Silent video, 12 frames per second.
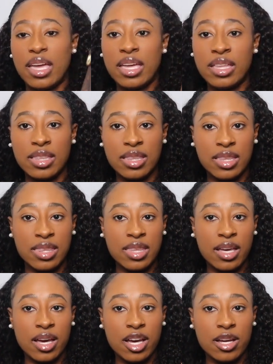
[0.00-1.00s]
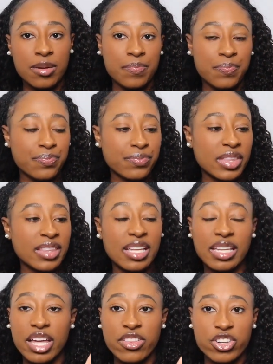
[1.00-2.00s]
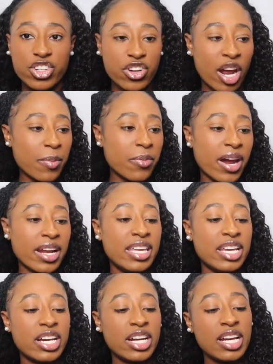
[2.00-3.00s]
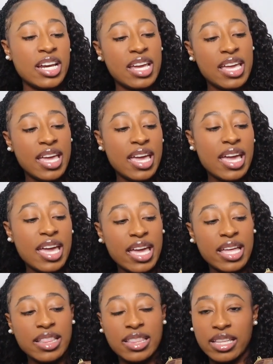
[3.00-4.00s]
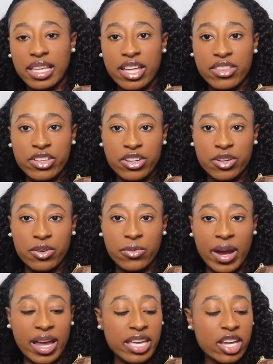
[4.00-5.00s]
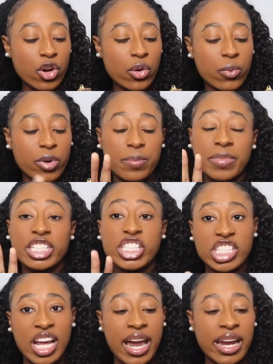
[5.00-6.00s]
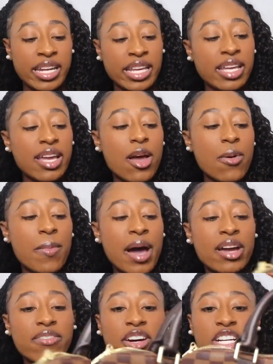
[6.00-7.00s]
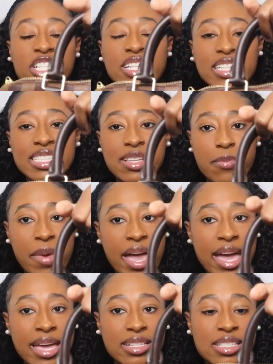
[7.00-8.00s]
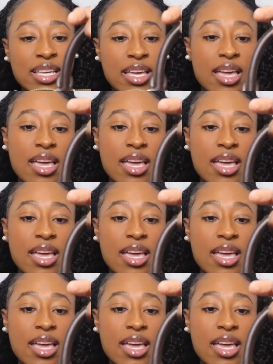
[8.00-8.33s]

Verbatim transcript: and the, um, the leather strap right here and the leather right here would be shiny. My version is the matte,